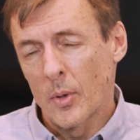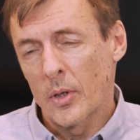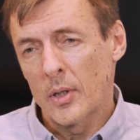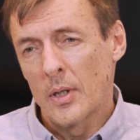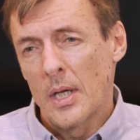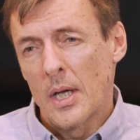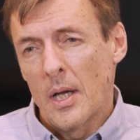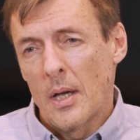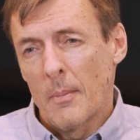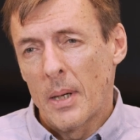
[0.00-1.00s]
work
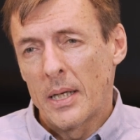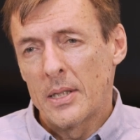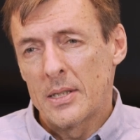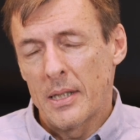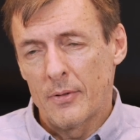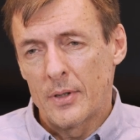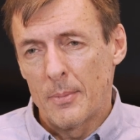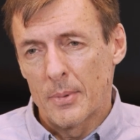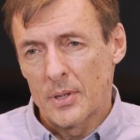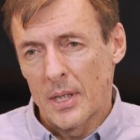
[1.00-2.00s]
by seventy
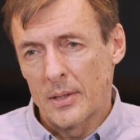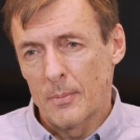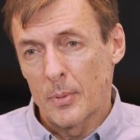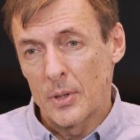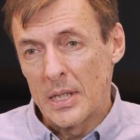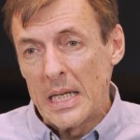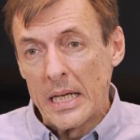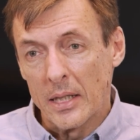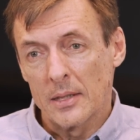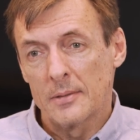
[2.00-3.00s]
percent per
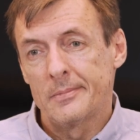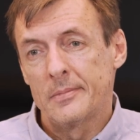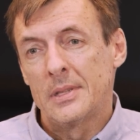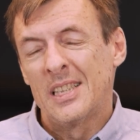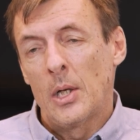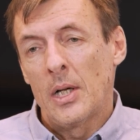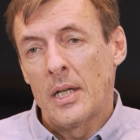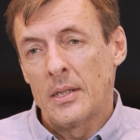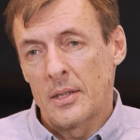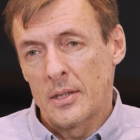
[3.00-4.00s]
year.
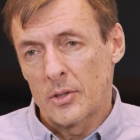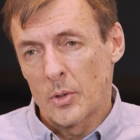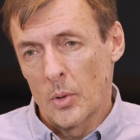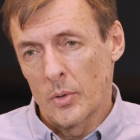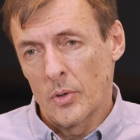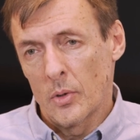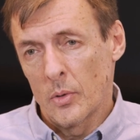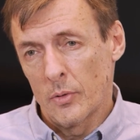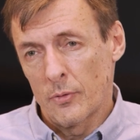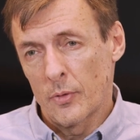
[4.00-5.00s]
And that has gone
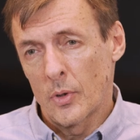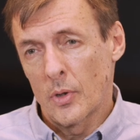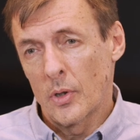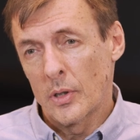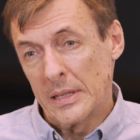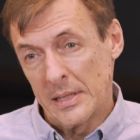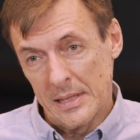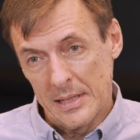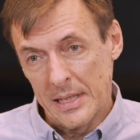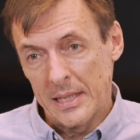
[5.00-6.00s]
on for
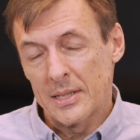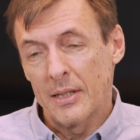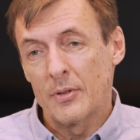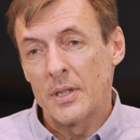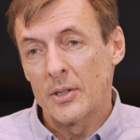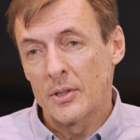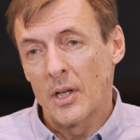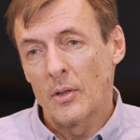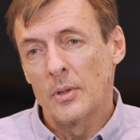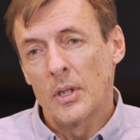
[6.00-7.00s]
six, seven years now.